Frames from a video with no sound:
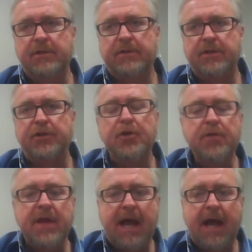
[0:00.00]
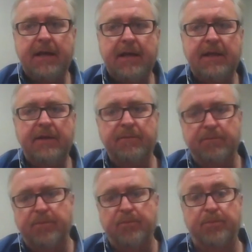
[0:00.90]
to do that
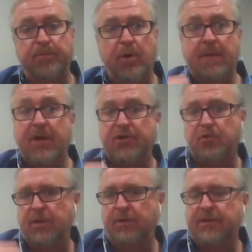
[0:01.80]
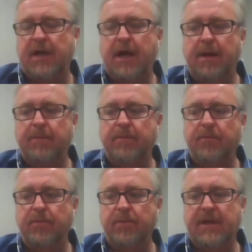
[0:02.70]
in pretty much real time
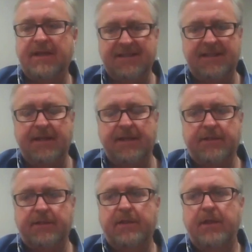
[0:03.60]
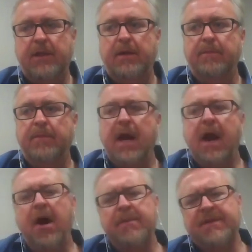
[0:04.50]
exists. But
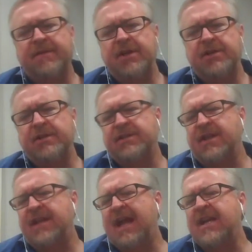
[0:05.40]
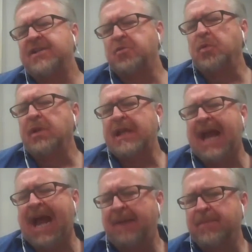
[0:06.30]
our observation is that that doesn't really
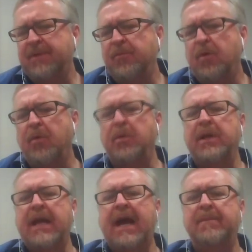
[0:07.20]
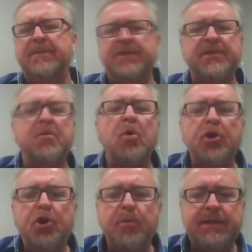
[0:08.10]
happen. What really happens is more
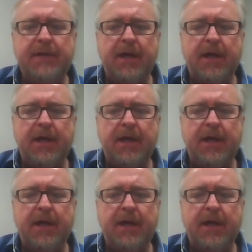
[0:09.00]
human